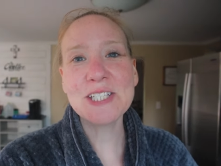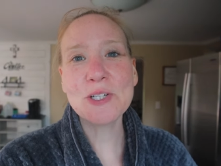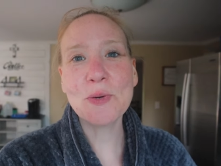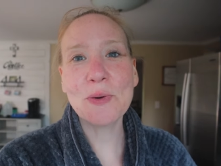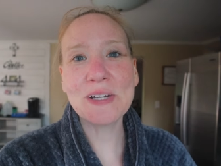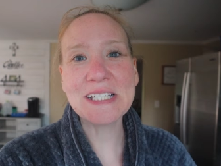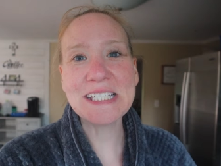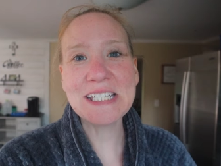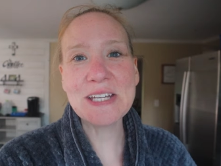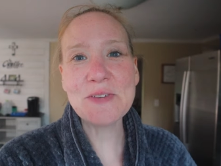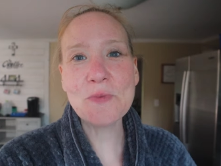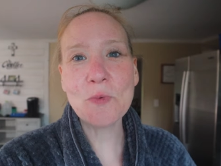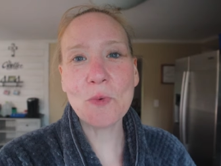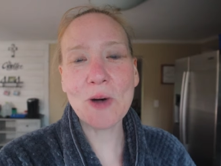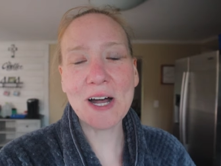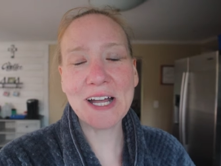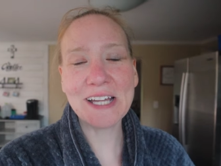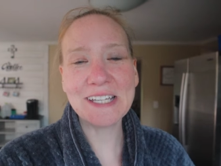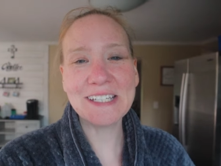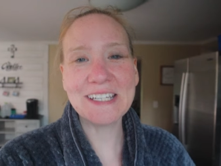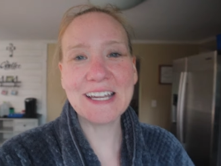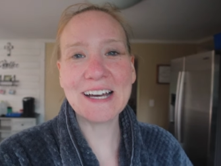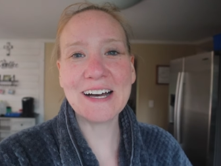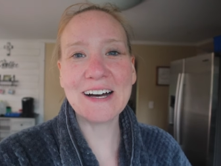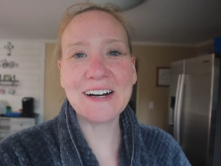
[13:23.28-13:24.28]

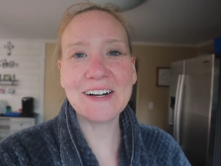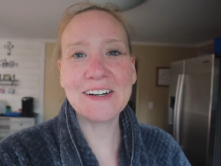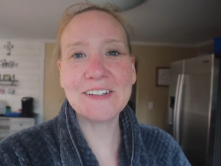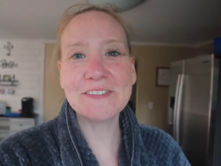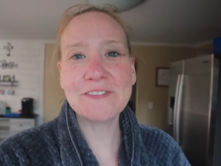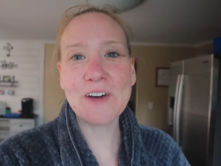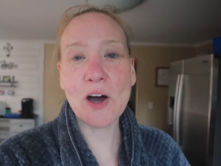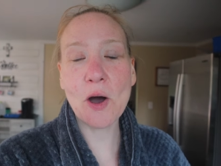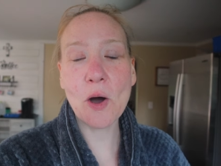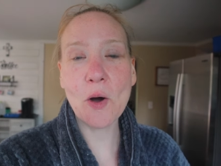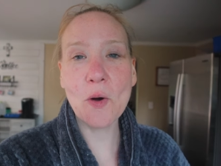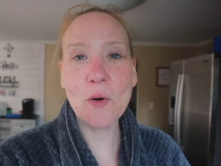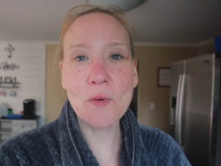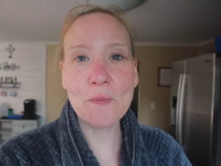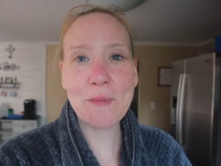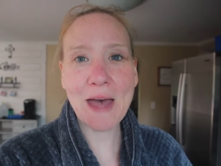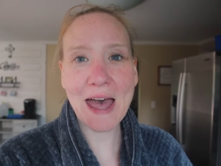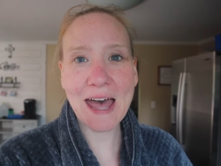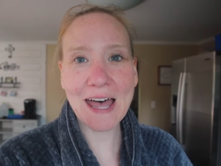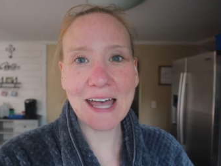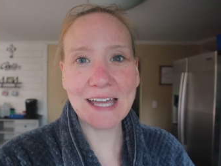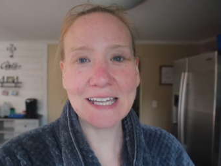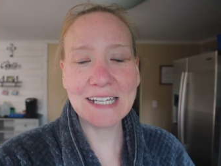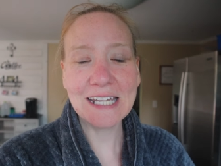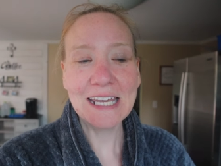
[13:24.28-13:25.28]
21 of
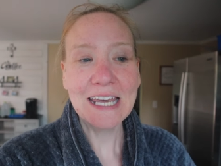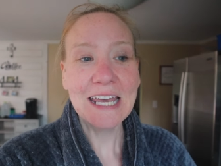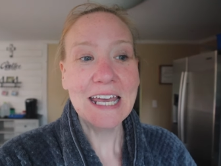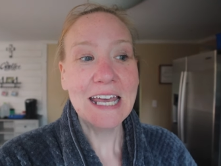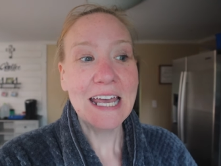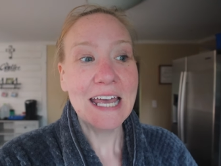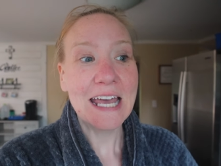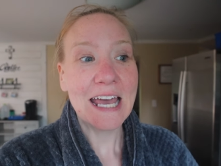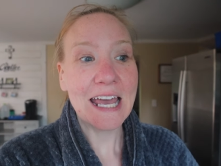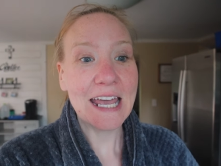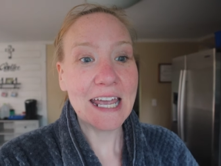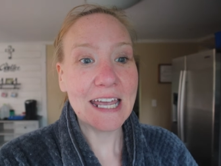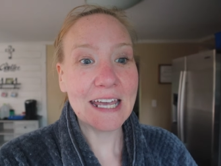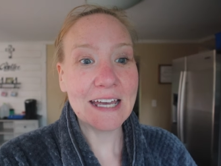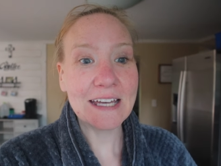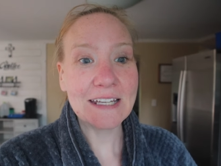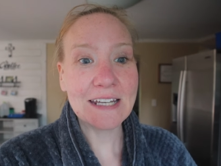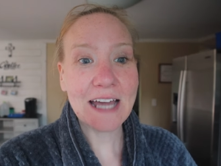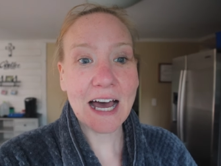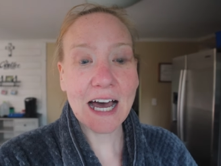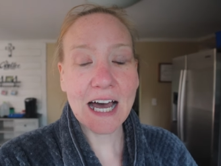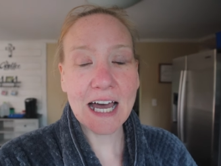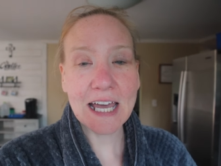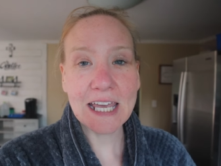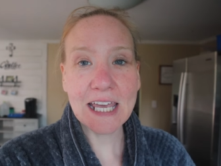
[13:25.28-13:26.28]
OMAD
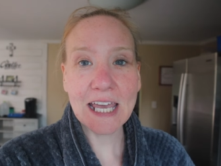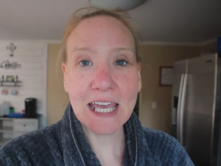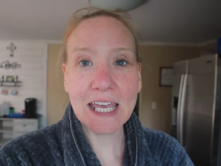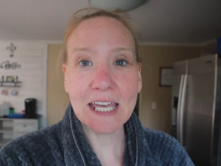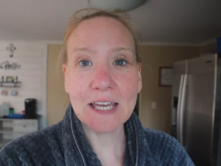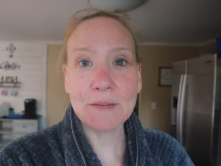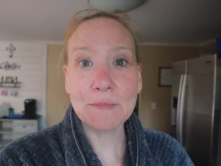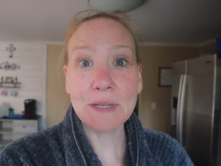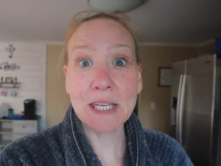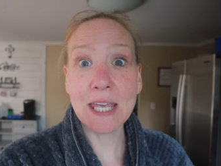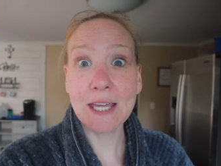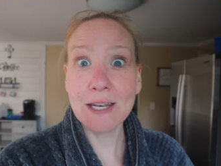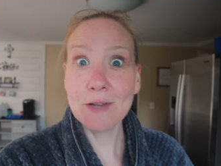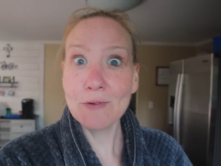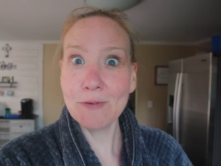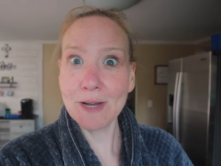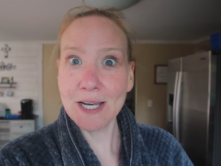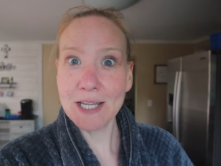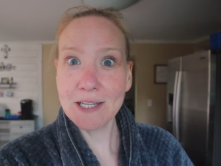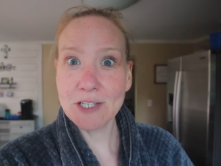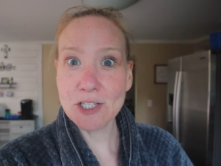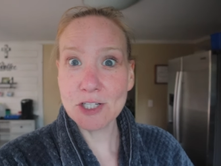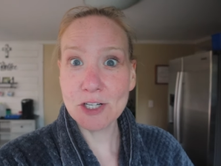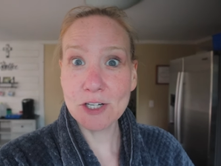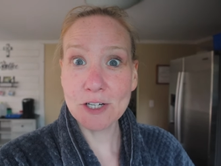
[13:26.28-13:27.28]
and I am getting
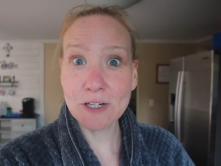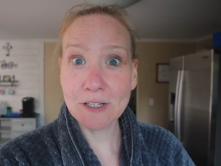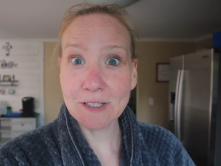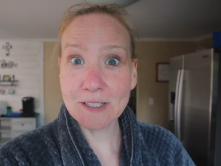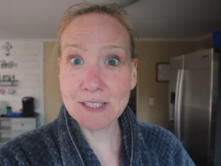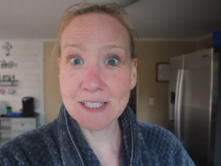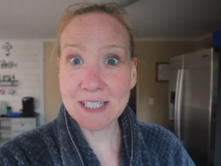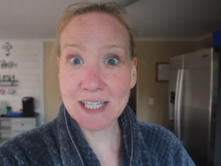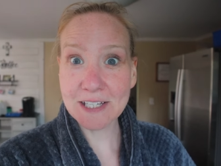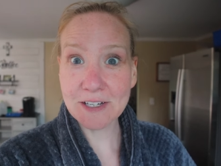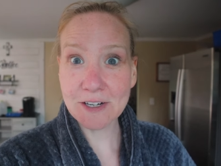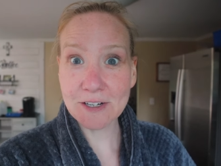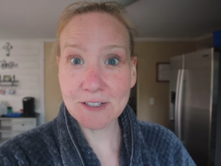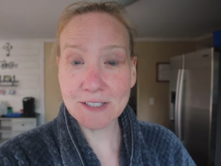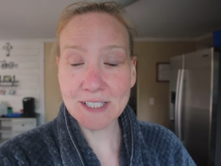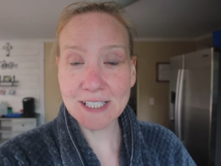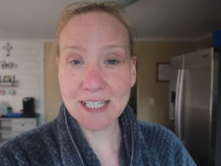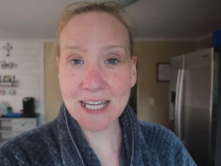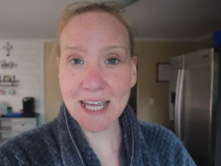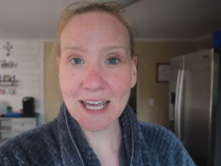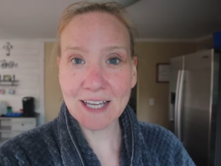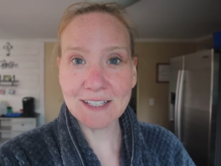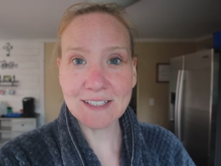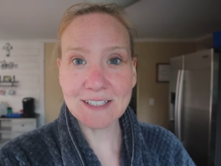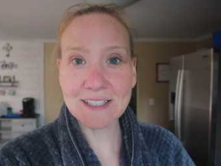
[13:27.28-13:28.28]
ready to cook dinner.
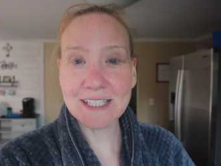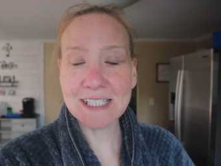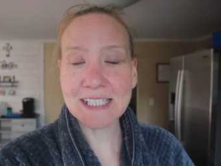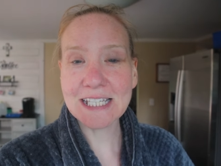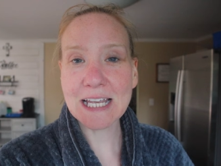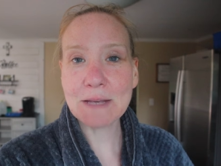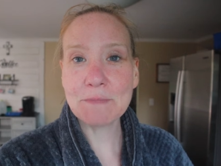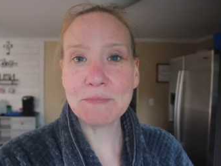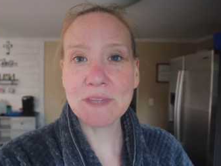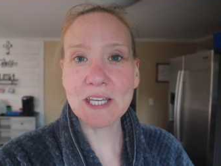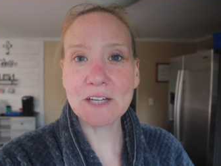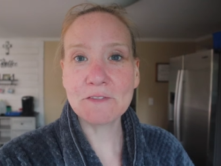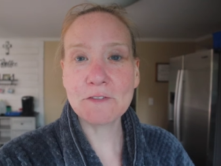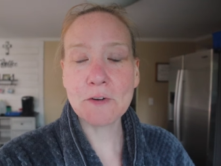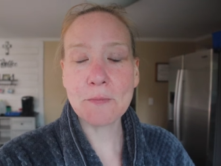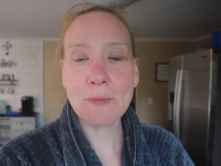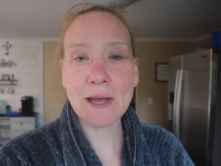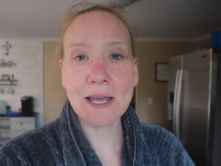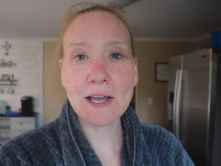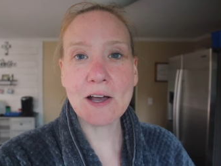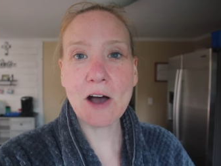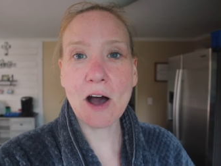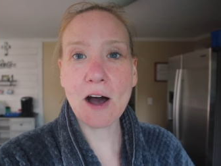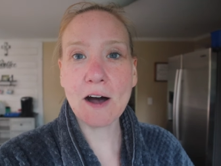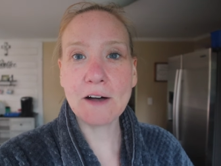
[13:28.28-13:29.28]
Today I did the same thing for
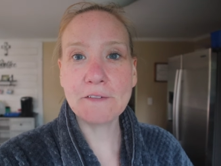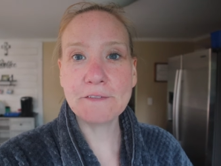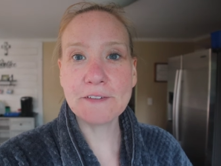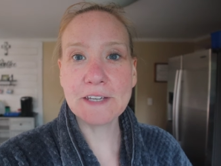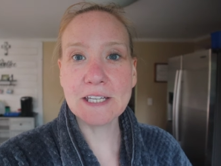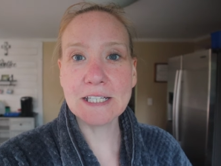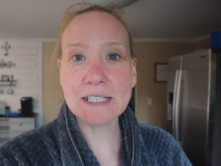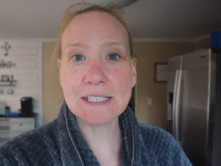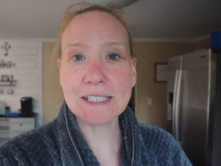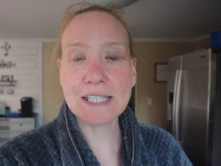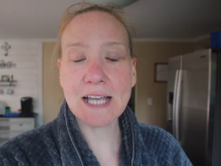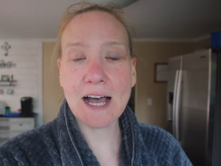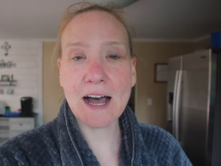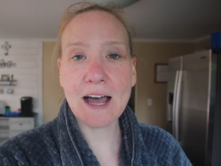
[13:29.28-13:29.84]
my coffees.